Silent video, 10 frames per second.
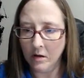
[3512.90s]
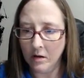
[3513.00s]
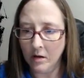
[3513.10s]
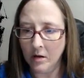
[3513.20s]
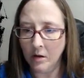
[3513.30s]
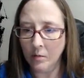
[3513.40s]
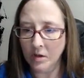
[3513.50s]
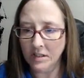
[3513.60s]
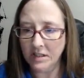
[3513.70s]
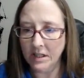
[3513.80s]
You can really
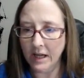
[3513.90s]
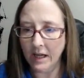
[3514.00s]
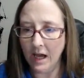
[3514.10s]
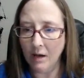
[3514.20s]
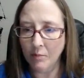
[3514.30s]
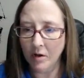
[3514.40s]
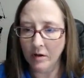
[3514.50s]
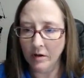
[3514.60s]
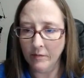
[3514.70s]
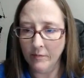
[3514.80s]
see that gap.
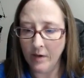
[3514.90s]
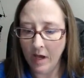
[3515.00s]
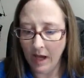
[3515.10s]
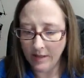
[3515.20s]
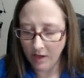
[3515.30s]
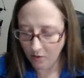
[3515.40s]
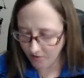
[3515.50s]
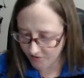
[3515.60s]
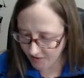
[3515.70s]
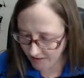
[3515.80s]
And then you can
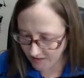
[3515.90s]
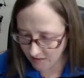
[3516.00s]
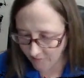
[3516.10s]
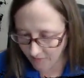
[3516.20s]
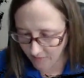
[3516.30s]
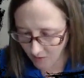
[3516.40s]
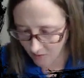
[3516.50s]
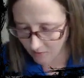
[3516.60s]
slide stuff in there.